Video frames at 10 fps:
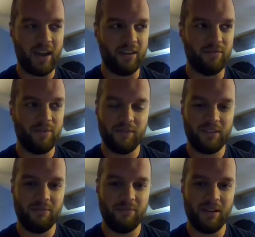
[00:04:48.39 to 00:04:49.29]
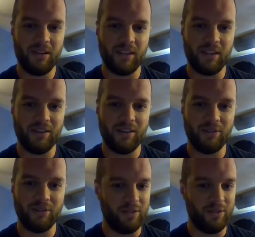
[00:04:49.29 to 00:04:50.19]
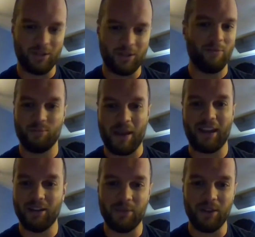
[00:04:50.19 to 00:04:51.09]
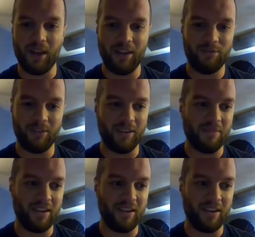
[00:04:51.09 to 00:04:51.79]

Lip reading: And 15 minutes later, the deer comes back into my life, and